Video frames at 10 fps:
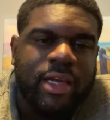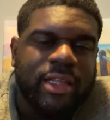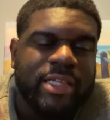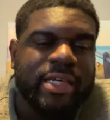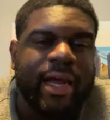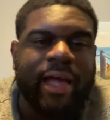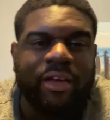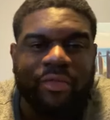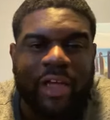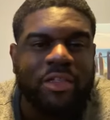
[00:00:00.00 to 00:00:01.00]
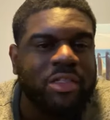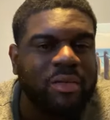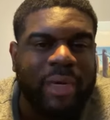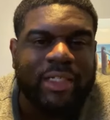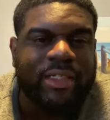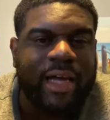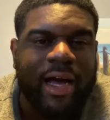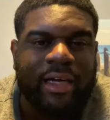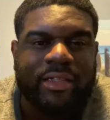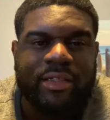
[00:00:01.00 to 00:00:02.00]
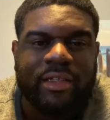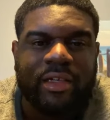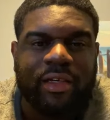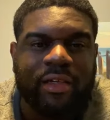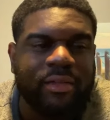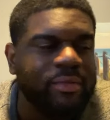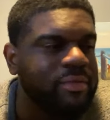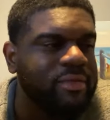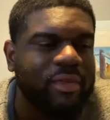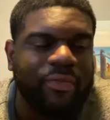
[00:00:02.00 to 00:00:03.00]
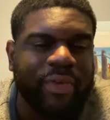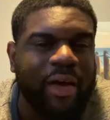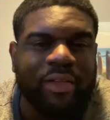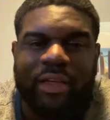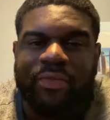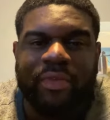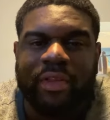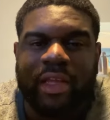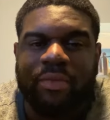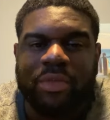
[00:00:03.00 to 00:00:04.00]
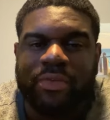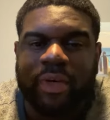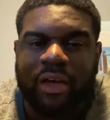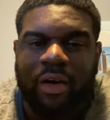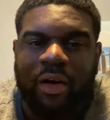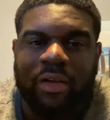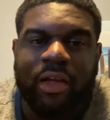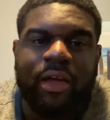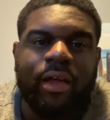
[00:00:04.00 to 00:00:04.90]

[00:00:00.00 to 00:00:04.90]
They said I had to register my stocks to I forgot what the thing was even called.